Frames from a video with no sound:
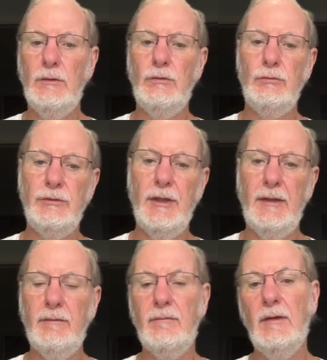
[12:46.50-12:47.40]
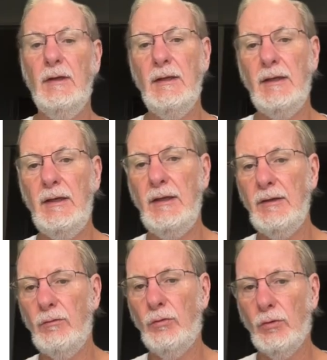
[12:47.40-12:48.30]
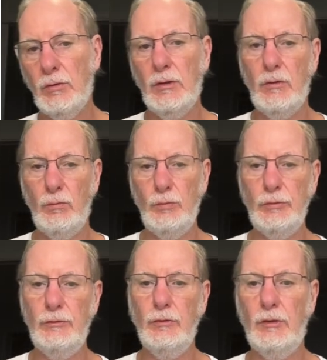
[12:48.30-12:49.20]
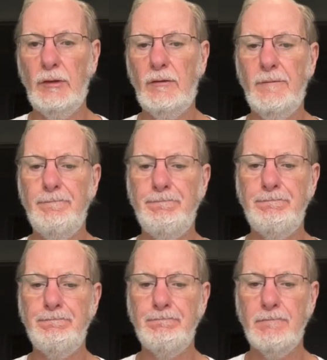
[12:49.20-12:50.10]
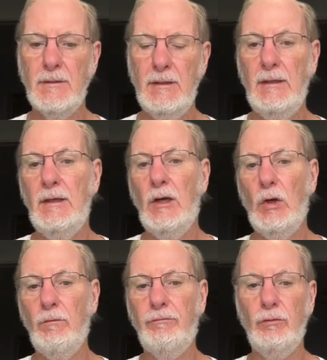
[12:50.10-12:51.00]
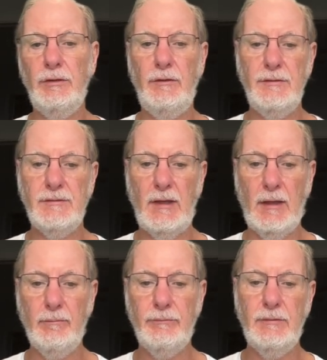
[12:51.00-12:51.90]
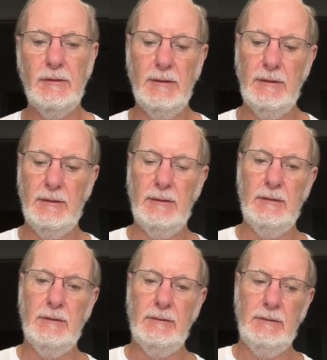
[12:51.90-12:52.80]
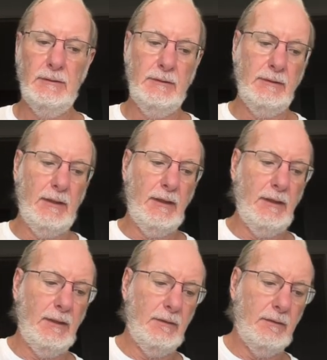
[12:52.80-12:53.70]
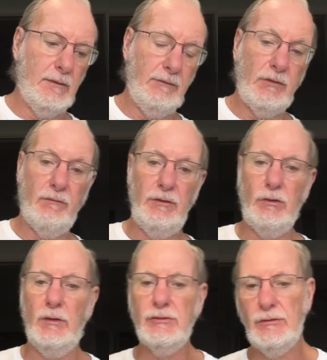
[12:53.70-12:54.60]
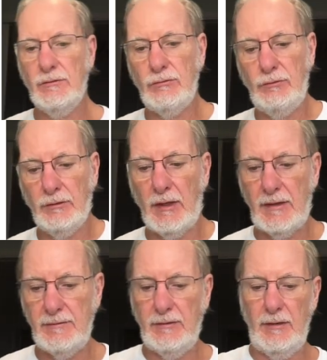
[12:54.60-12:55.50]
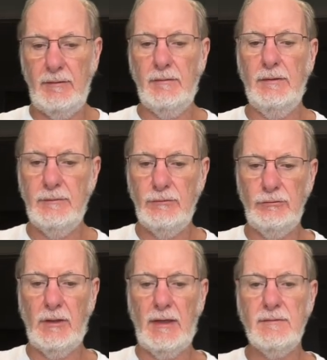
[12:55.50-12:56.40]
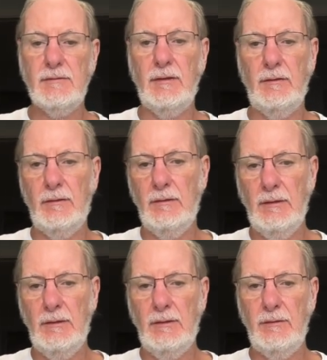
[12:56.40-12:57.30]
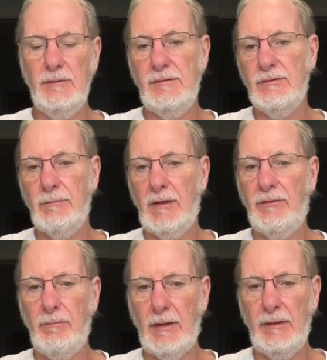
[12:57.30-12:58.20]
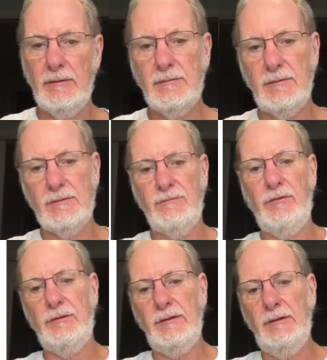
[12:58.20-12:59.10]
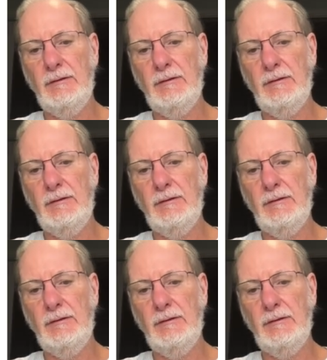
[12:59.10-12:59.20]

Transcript: to get lingual root torque. Hopefully this helped. And if you have any questions, do not hesitate to ask. And this is mathematics. It's very